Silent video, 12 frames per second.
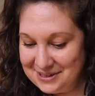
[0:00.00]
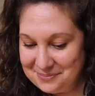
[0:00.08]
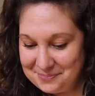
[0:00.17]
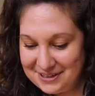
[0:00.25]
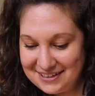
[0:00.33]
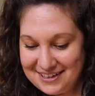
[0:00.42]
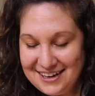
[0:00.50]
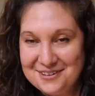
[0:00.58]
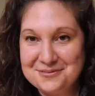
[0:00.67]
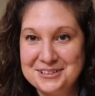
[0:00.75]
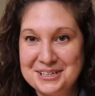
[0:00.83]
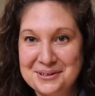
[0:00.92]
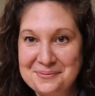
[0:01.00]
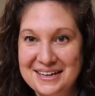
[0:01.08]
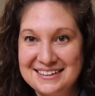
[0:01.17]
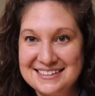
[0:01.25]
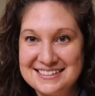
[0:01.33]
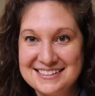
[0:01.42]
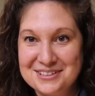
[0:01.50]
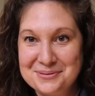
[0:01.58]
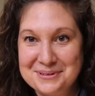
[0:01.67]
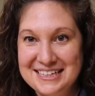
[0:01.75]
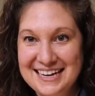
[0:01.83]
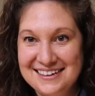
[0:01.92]
But yeah, we're gonna make this little
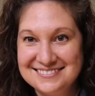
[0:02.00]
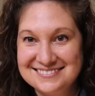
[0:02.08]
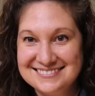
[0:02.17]
video.